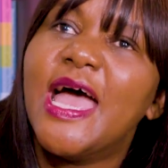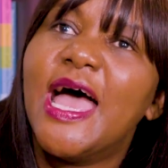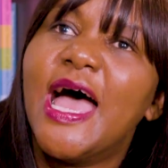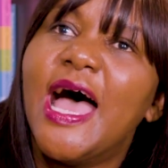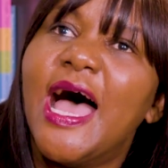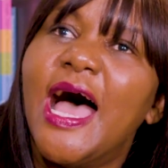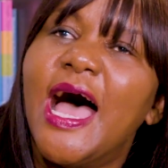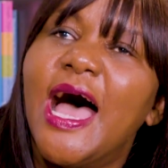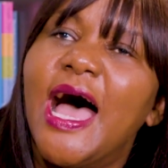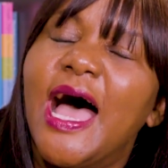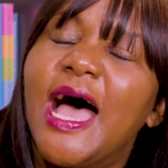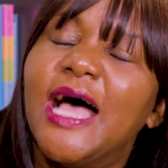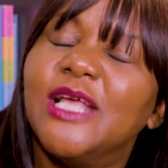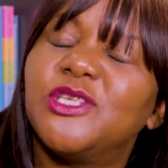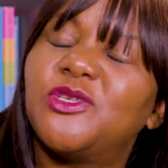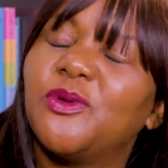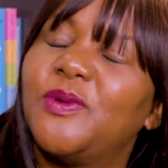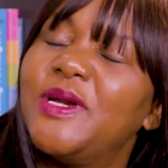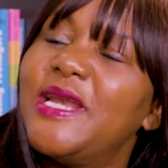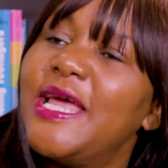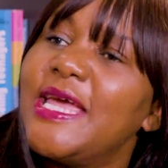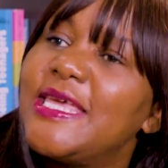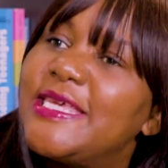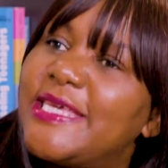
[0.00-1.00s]
Yeah. So
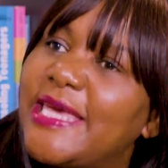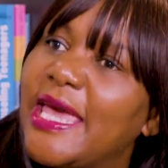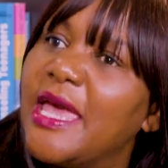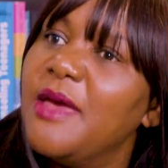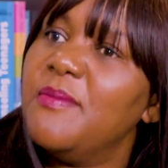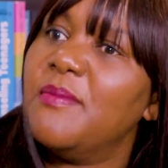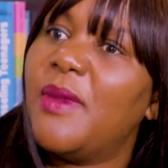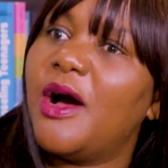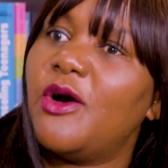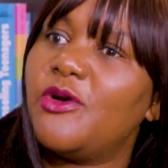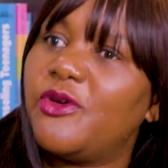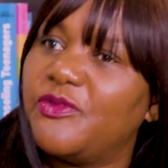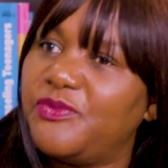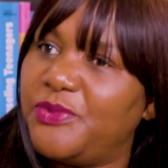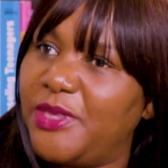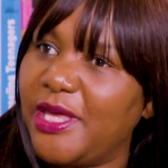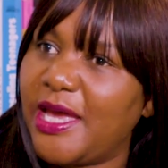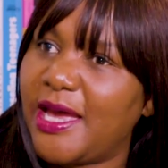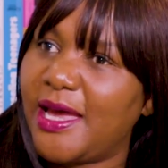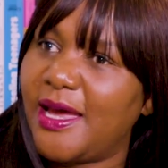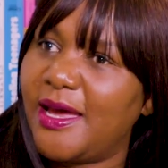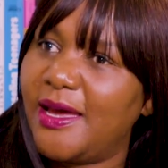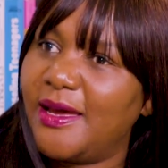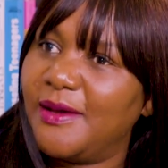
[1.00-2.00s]
when I came out of
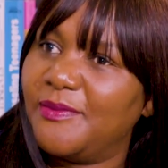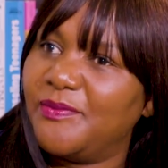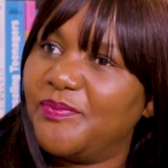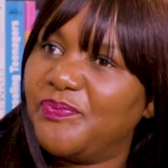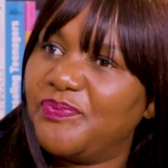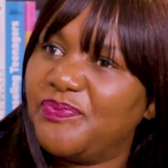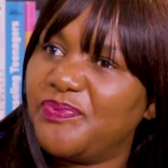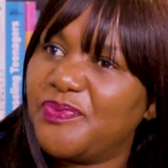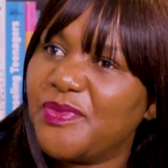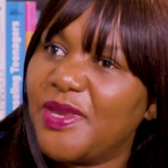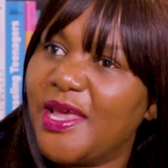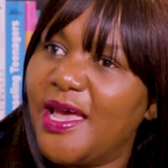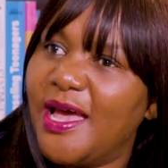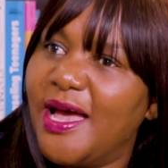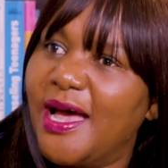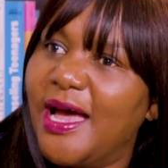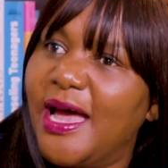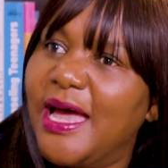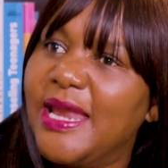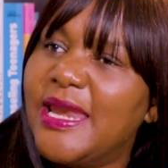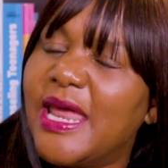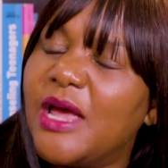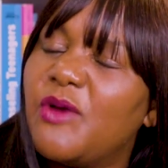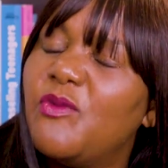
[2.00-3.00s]
there
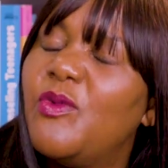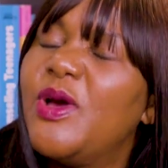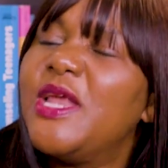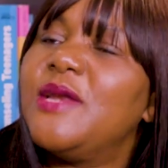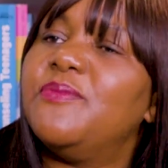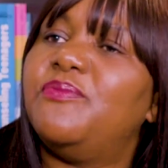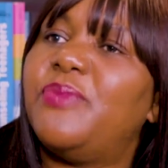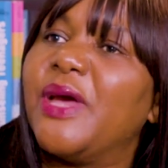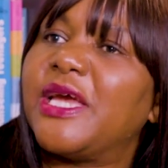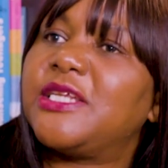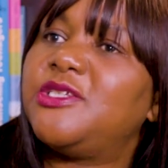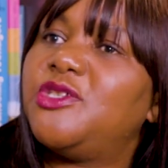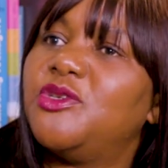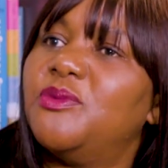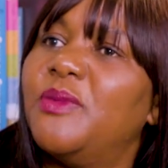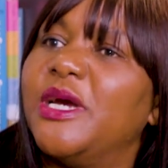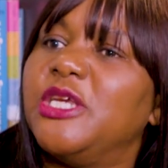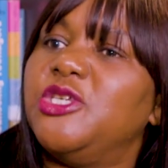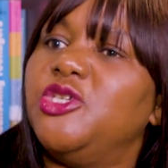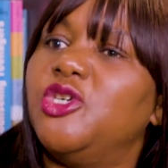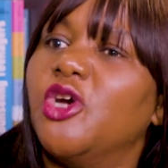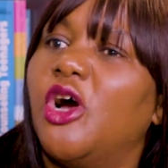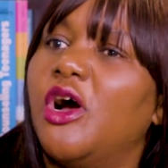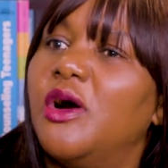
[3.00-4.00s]
and I went back to
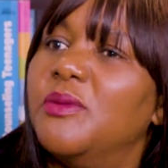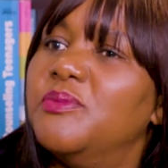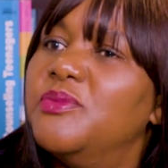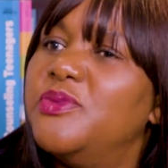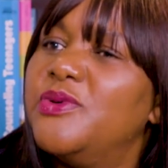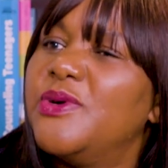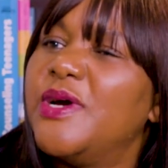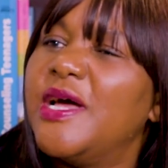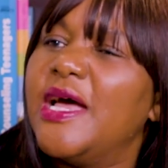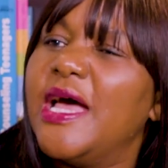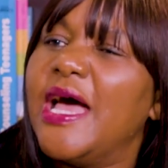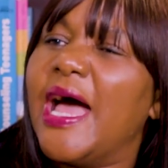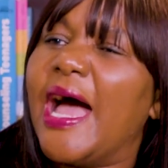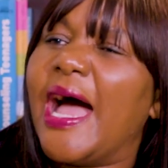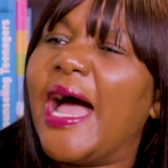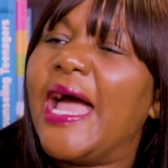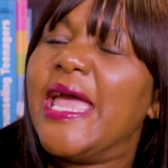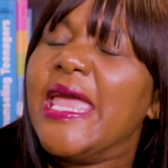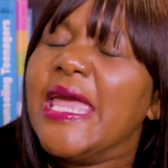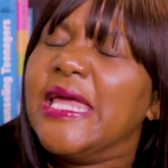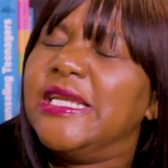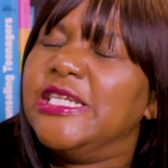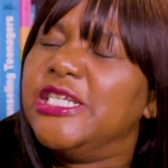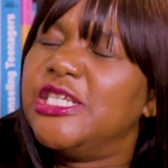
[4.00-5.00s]
my job,
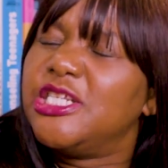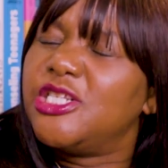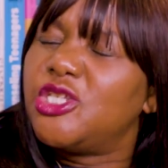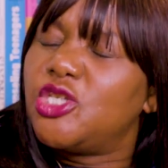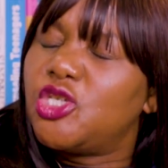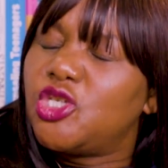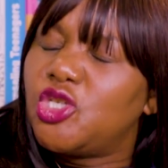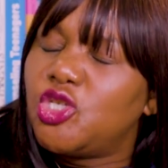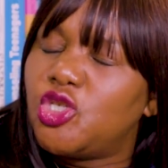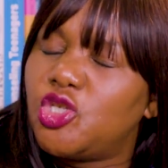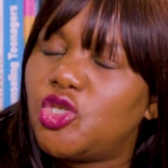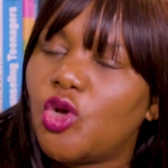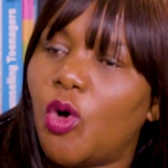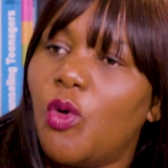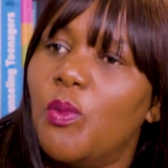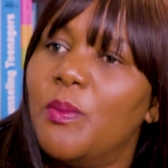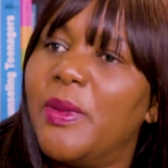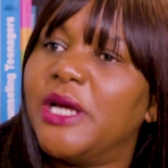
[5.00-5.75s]
I had so